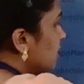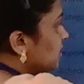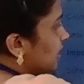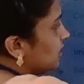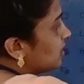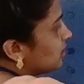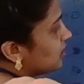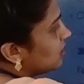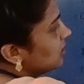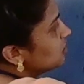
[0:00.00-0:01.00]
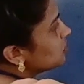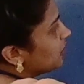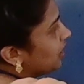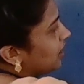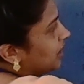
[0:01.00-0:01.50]
Then,
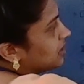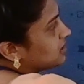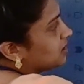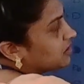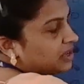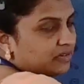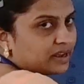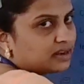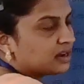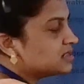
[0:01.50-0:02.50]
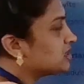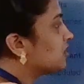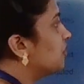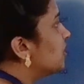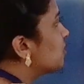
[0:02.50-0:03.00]
so E vector is
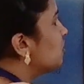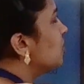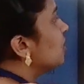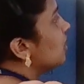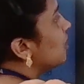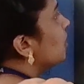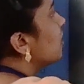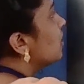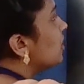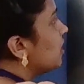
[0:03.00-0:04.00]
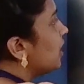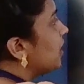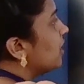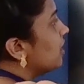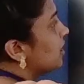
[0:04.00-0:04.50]
equal to
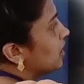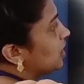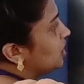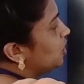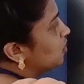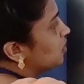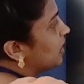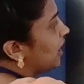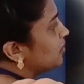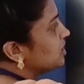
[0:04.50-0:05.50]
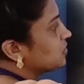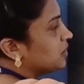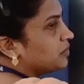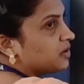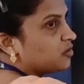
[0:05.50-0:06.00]
K Q. K means
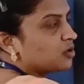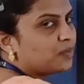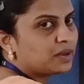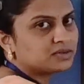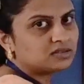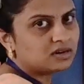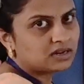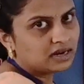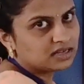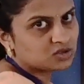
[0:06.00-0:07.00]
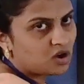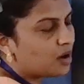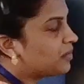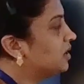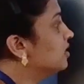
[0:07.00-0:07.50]
1 by 4 pi epsilon naught, that is
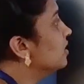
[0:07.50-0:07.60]
common.